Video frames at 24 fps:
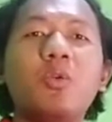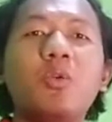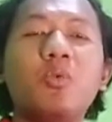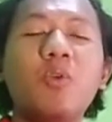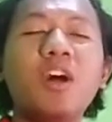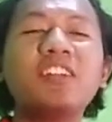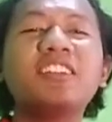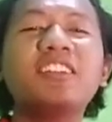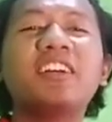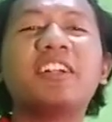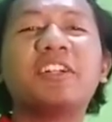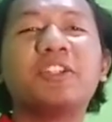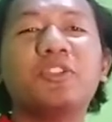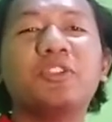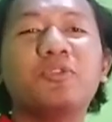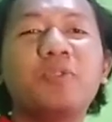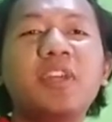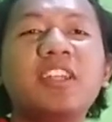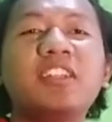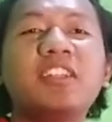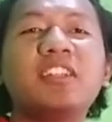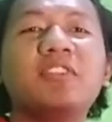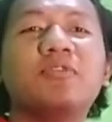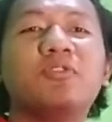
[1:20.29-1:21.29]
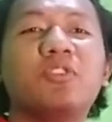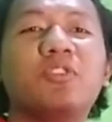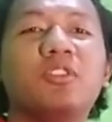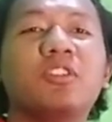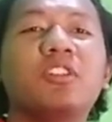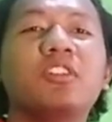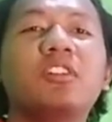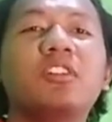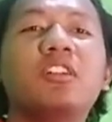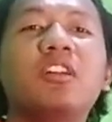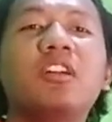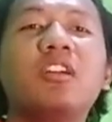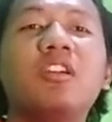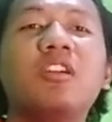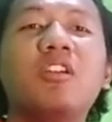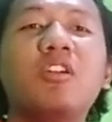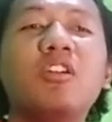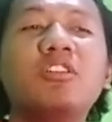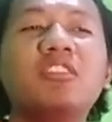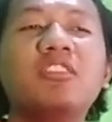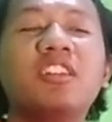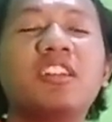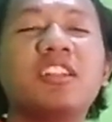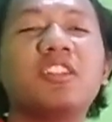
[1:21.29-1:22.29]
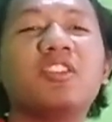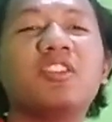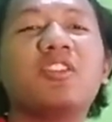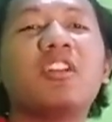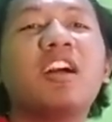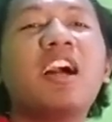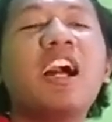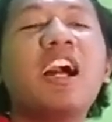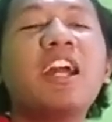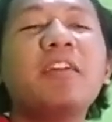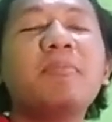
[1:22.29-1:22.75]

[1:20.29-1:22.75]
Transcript: What are you waiting for? Order your